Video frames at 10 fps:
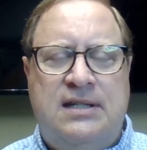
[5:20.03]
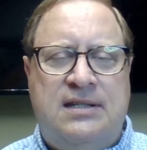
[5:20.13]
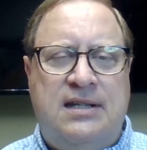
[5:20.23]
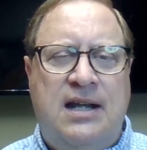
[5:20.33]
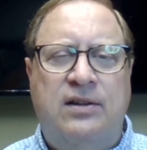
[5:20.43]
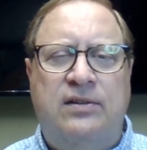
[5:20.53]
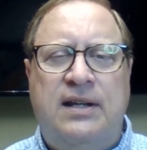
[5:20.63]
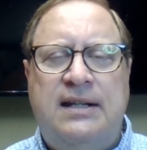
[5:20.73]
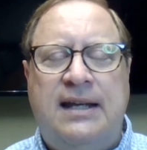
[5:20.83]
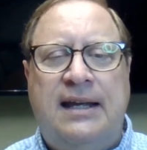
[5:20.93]
is another
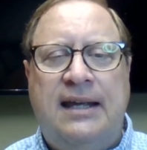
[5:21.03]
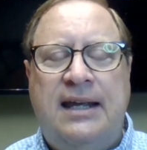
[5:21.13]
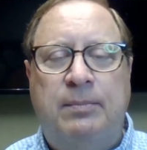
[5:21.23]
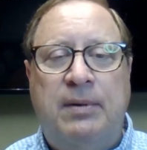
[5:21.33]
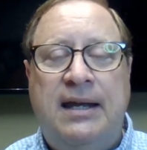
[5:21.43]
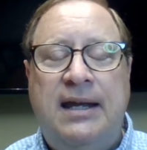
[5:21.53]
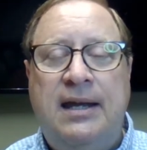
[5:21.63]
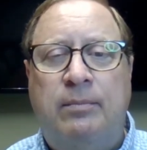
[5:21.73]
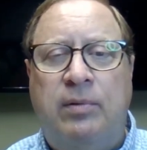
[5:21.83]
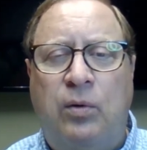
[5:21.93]
thing that can keep a key
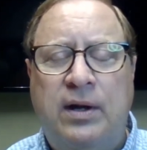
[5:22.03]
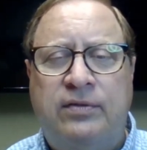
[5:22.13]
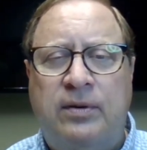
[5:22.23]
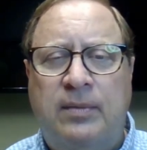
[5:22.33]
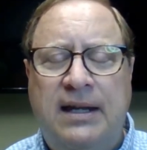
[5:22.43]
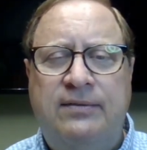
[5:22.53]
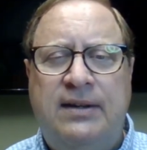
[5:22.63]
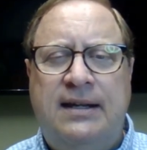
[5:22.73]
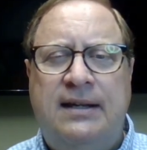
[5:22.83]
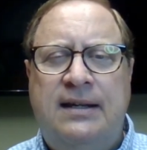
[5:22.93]
employee from leaving.